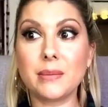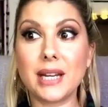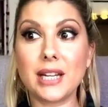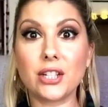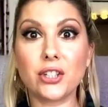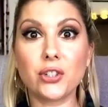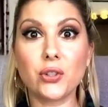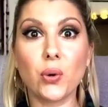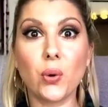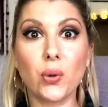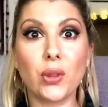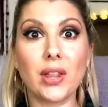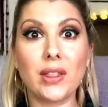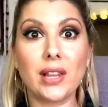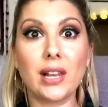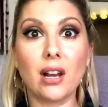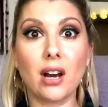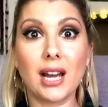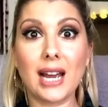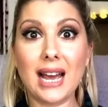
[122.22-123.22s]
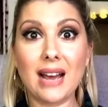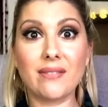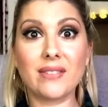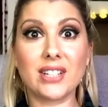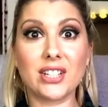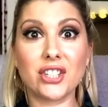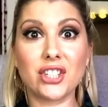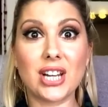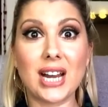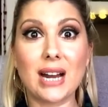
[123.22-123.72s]
to make sure that they're like
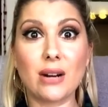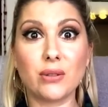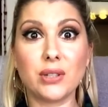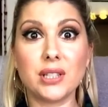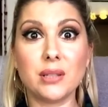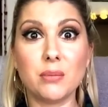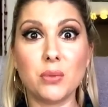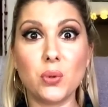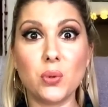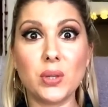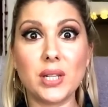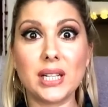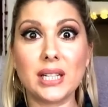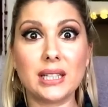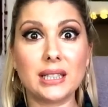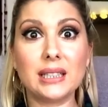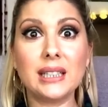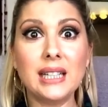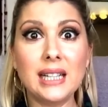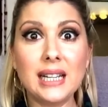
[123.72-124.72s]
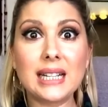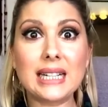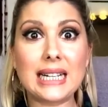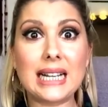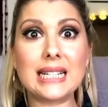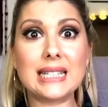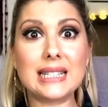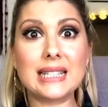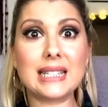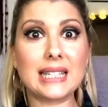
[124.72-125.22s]
having a shower in the morning and
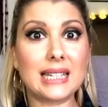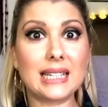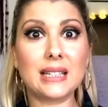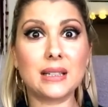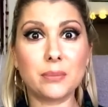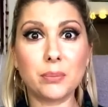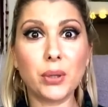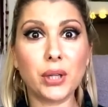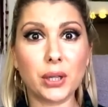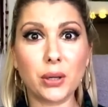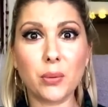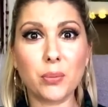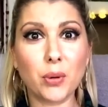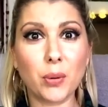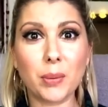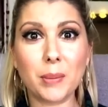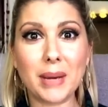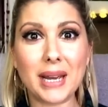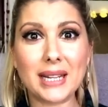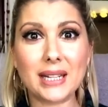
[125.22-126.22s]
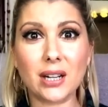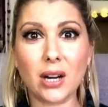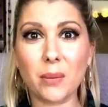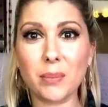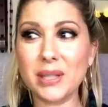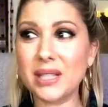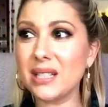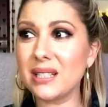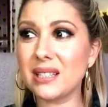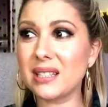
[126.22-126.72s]
cleansing and putting on proper makeup
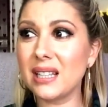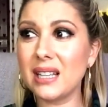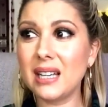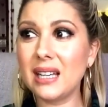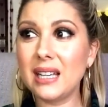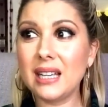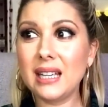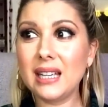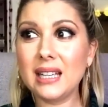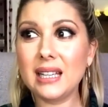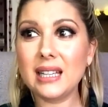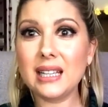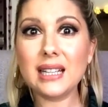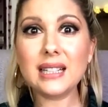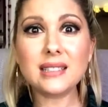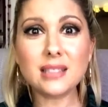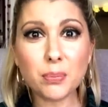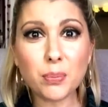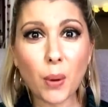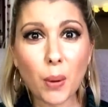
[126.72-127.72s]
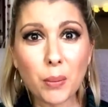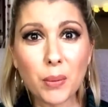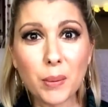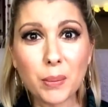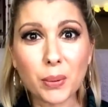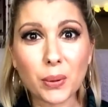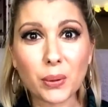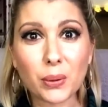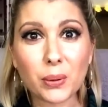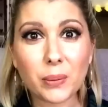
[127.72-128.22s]
because it's
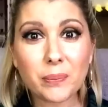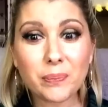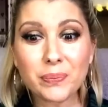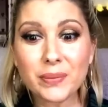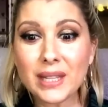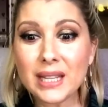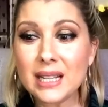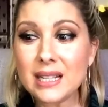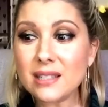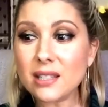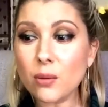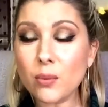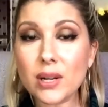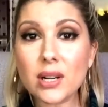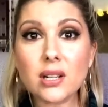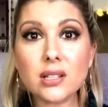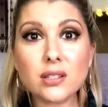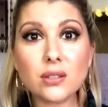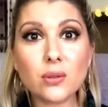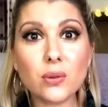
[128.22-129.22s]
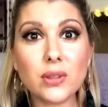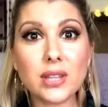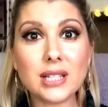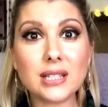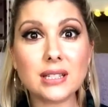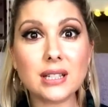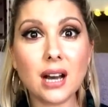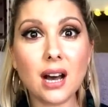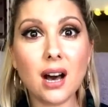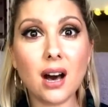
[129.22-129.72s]
abominable. So when I saw
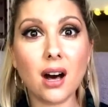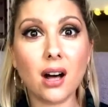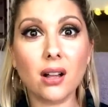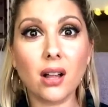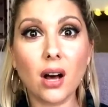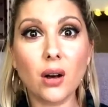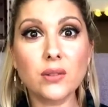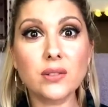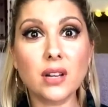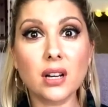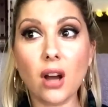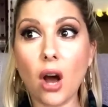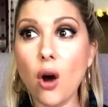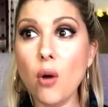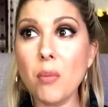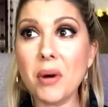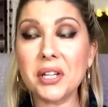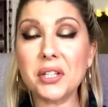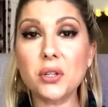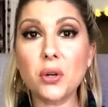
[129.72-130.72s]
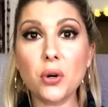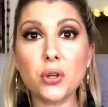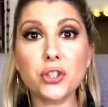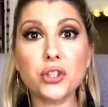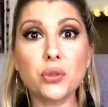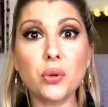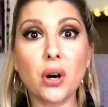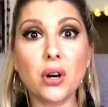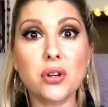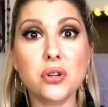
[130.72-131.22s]
this girl, I was like, oh my
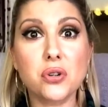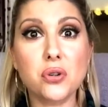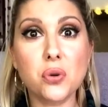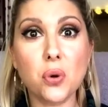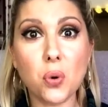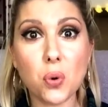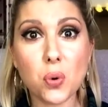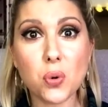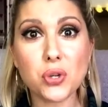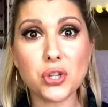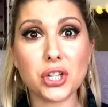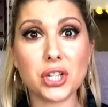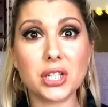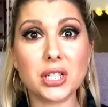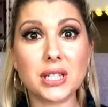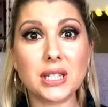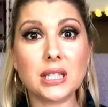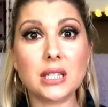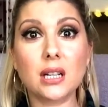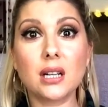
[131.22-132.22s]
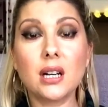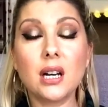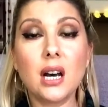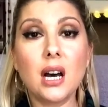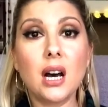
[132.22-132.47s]
gosh, you are gorgeous.